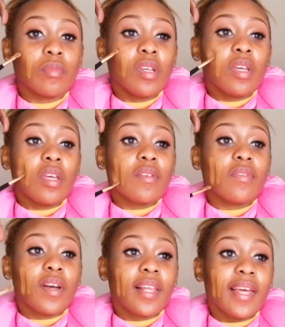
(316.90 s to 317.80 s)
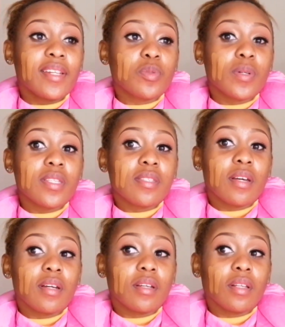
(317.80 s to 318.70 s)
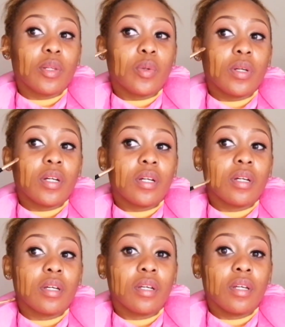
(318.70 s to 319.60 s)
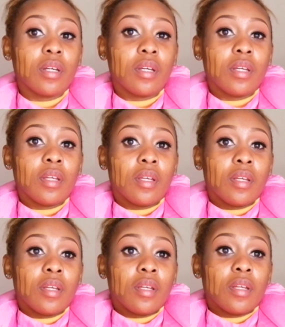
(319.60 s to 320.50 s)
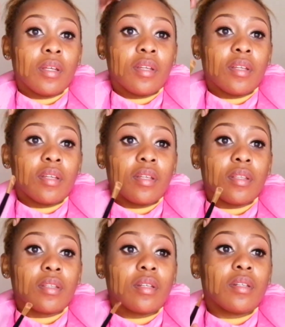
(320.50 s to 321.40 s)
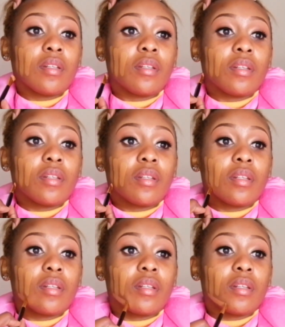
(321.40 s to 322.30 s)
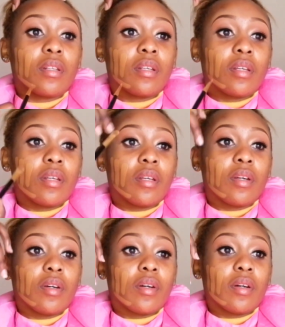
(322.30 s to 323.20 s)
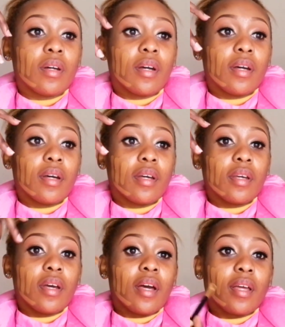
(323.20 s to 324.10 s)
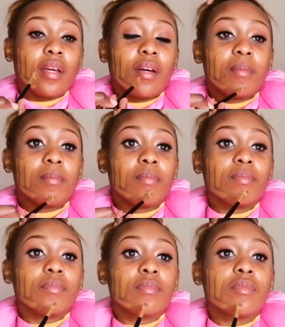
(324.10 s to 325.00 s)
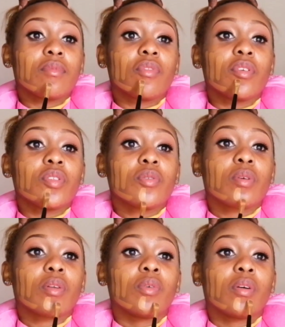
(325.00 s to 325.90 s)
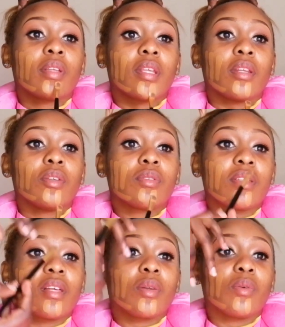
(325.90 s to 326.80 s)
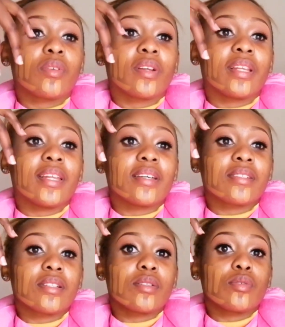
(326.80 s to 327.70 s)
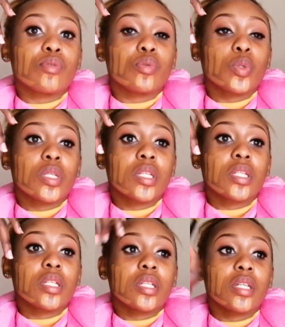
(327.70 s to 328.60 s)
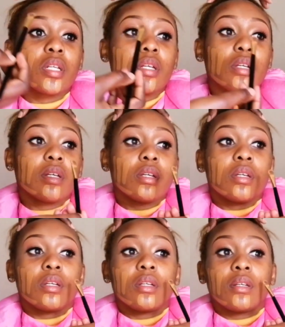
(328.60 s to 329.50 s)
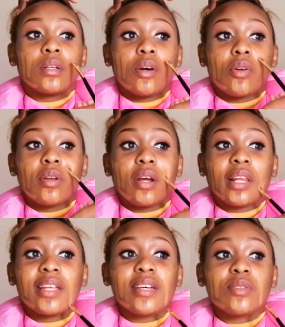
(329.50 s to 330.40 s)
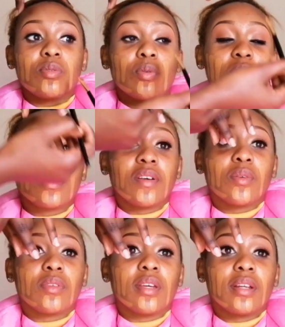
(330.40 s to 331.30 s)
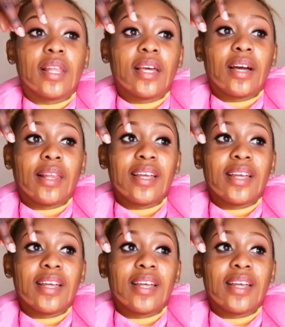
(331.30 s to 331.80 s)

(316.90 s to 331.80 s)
and the tube one is 356, so I mixed the two shades together and just went ahead to apply the foundation on her. And I normally use a concealer brush first to just put on the concealer on the client's face to just